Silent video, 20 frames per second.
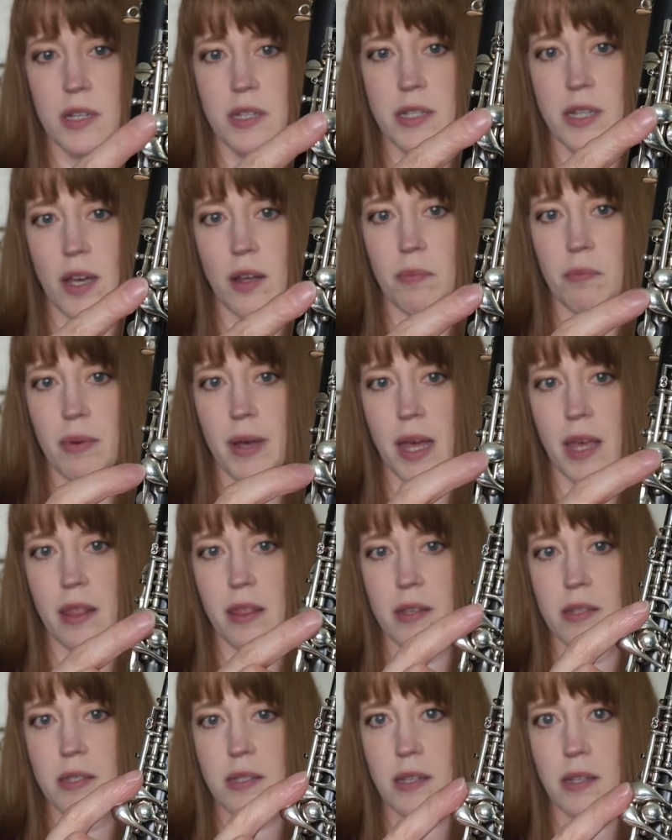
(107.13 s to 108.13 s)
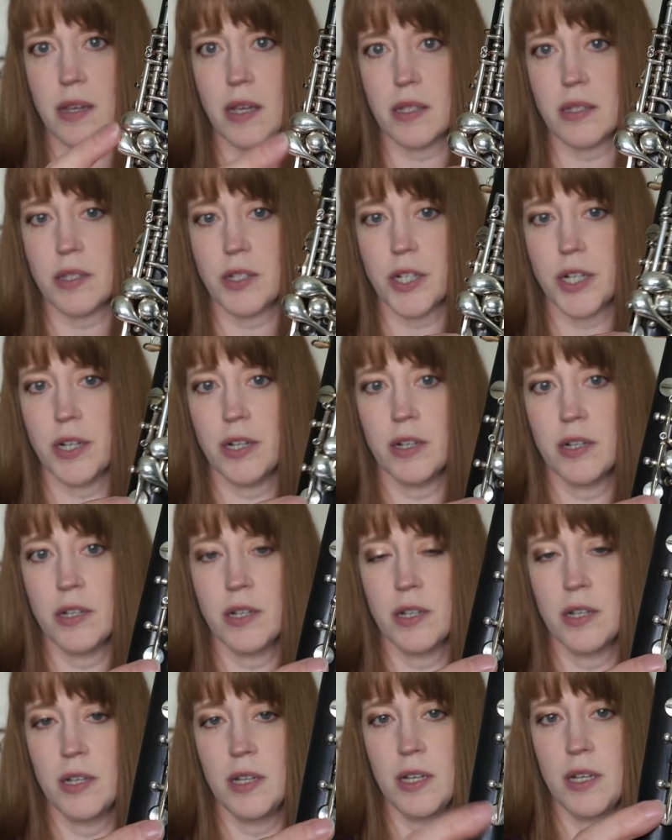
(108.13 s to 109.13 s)
down by this cluster,
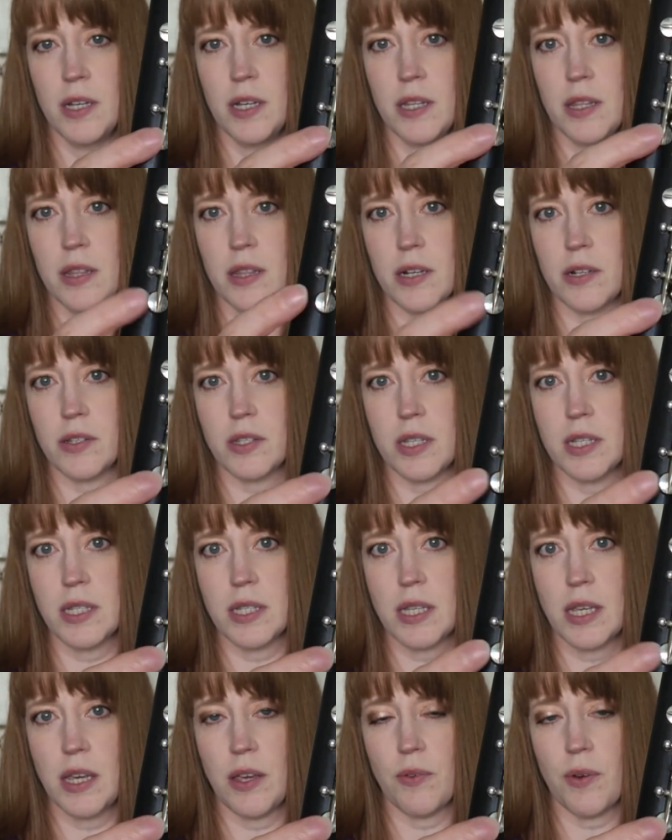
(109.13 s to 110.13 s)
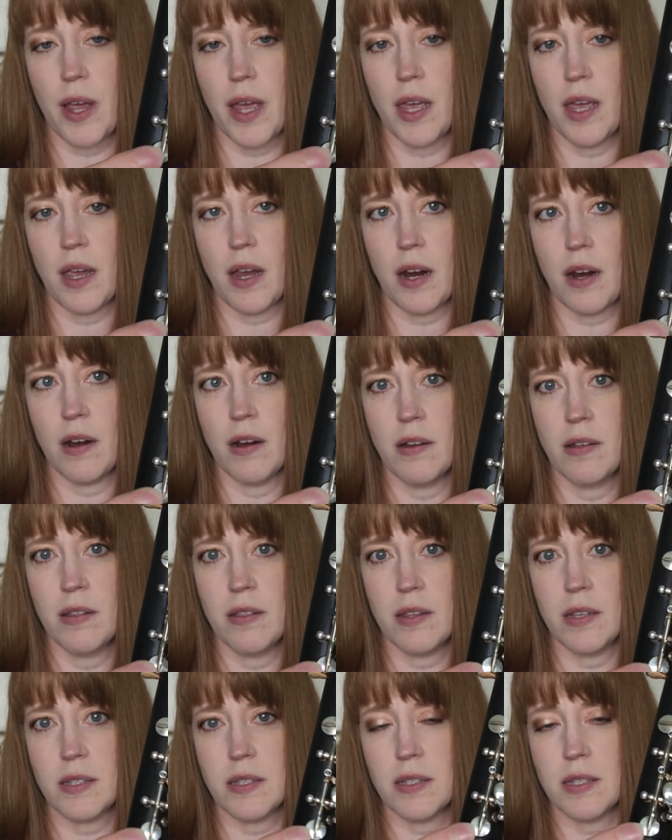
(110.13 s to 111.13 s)
there's this key right here.
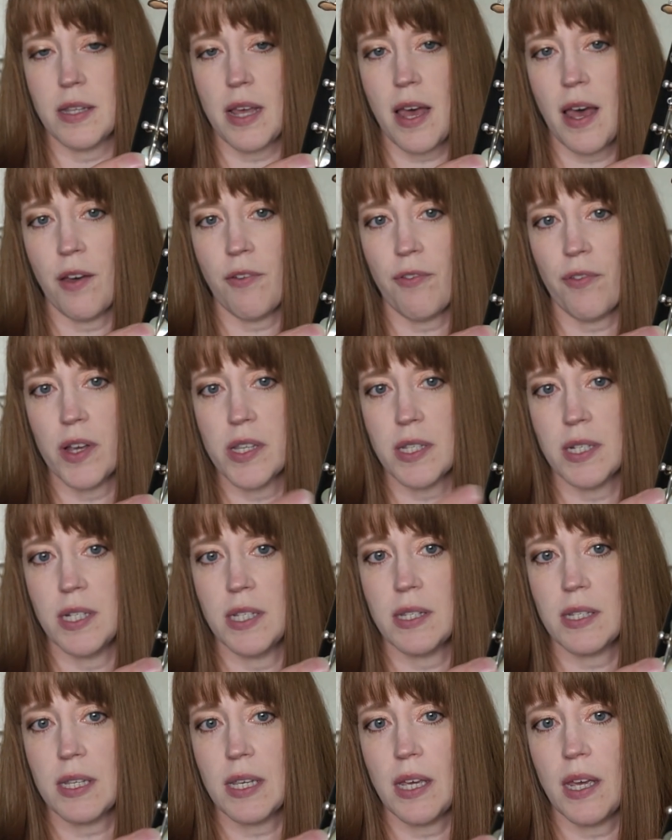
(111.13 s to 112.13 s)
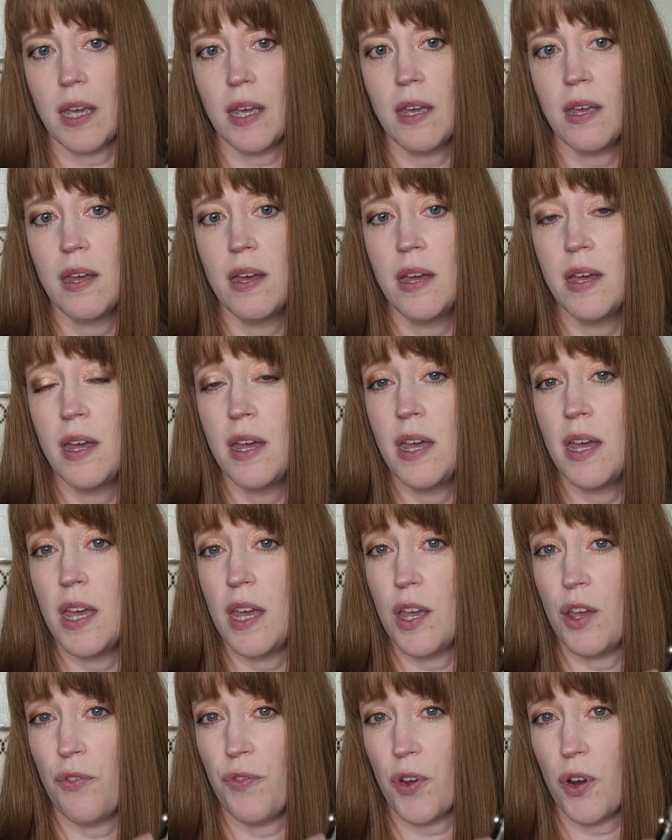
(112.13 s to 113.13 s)
This is the F resonance key.
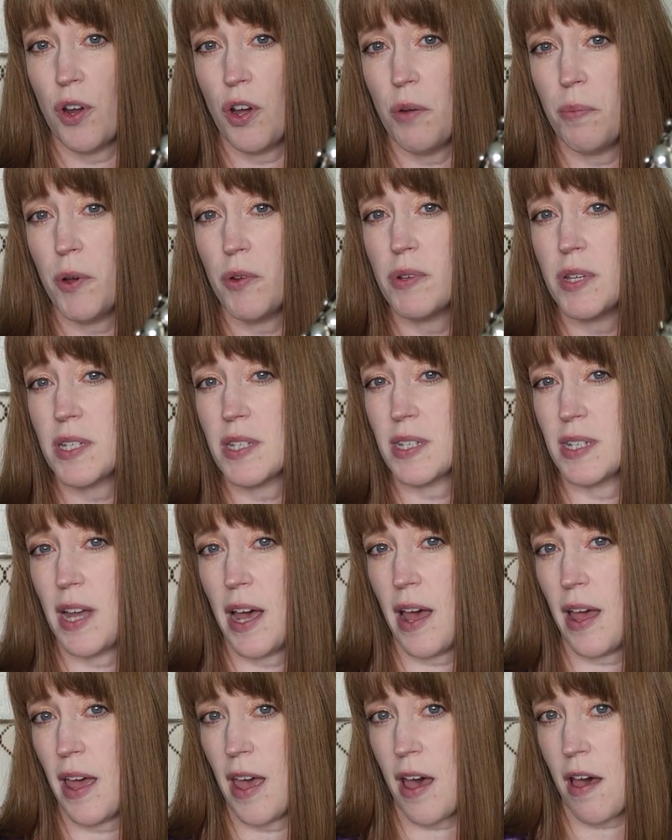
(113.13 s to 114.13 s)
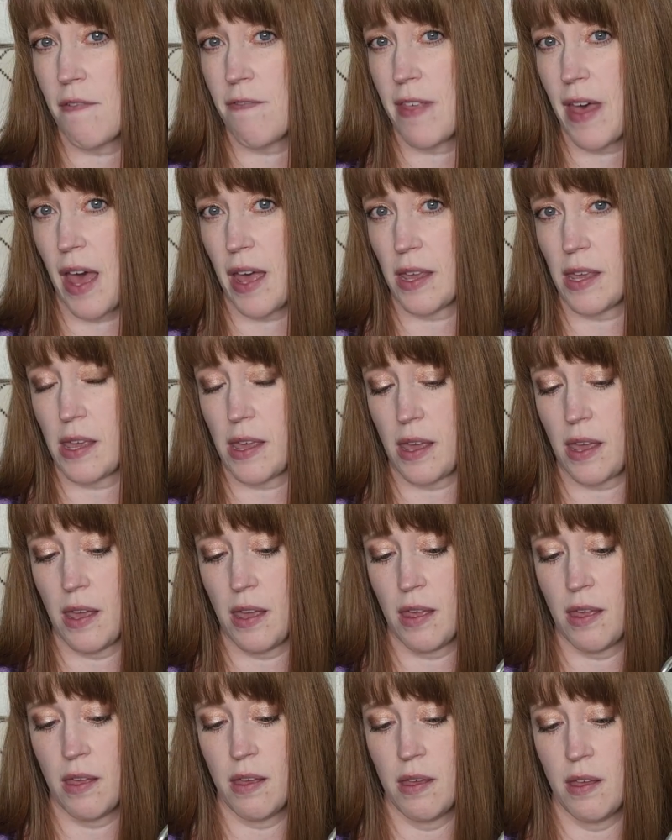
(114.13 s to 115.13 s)
If your oboe does not have that
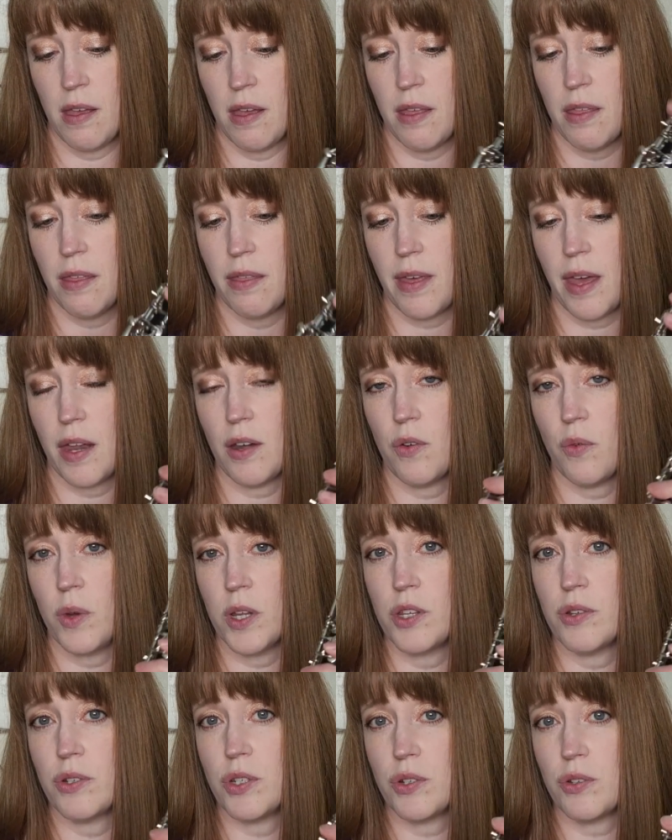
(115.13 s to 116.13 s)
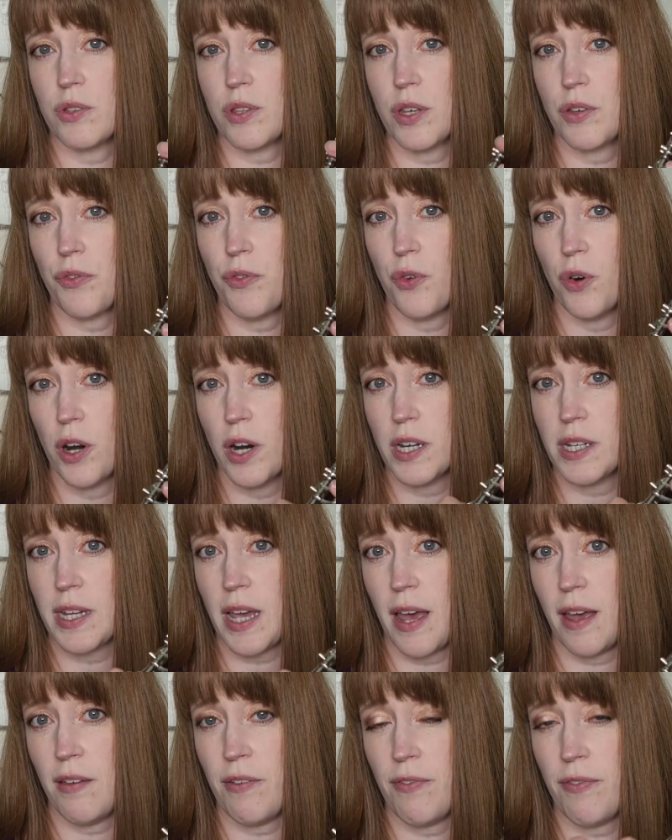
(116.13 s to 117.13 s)
key, then when you do the forked
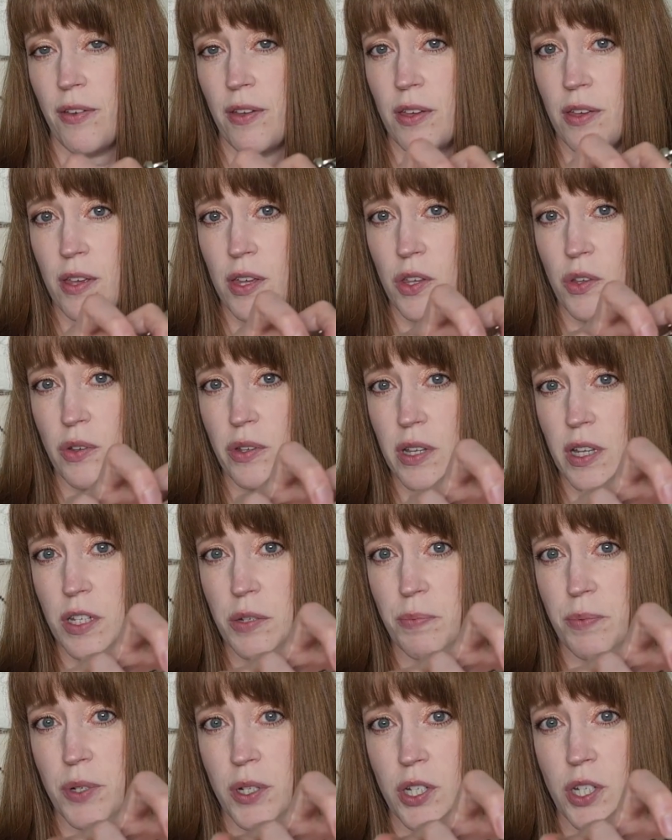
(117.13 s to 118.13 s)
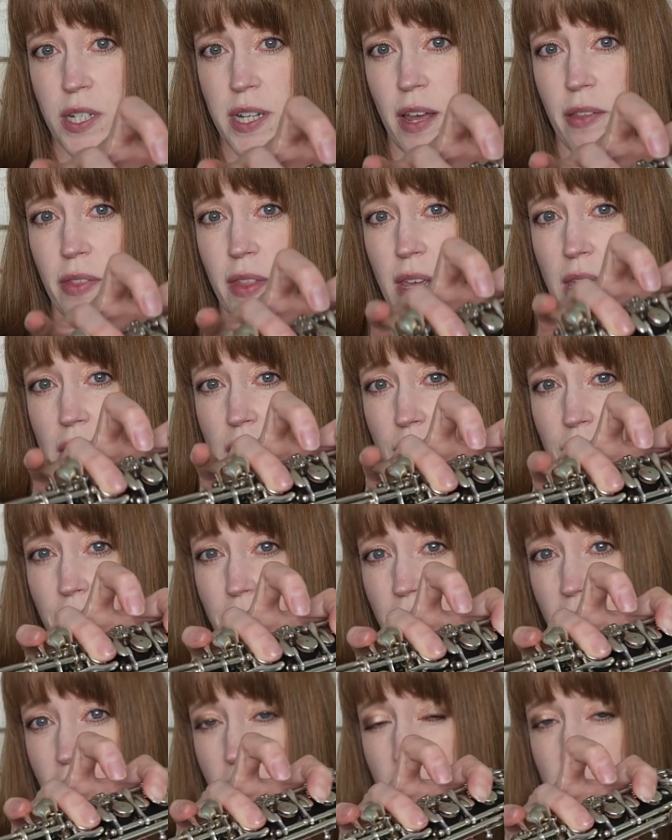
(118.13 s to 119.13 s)
F, you'll need to push down the E
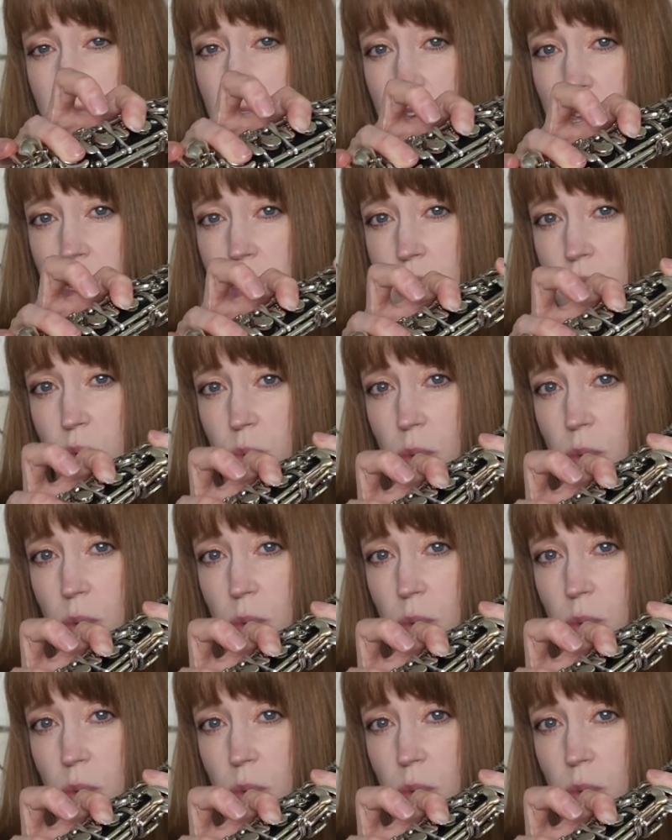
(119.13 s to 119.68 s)
flat key as